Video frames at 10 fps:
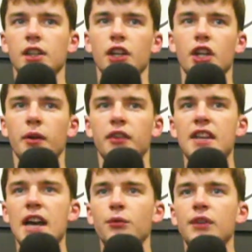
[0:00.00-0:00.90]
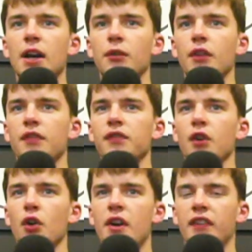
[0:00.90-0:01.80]
who is now down on the
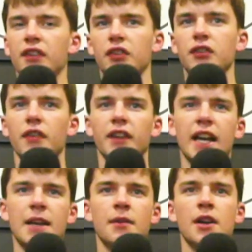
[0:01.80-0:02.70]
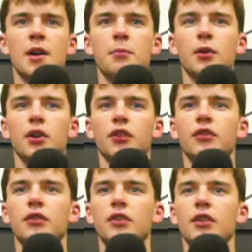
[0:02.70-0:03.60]
floor. Referee's going to stop the game
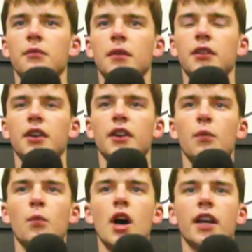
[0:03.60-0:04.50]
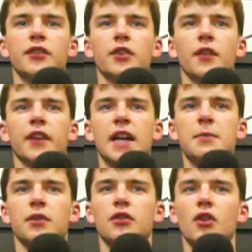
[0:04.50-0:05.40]
because I don't know why he stopped the game,
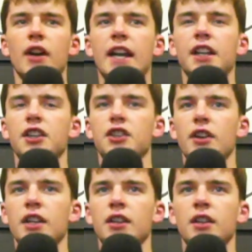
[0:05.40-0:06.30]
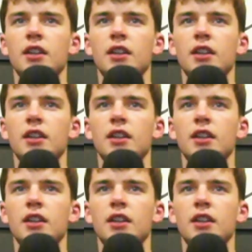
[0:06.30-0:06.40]
because it's not a head injury.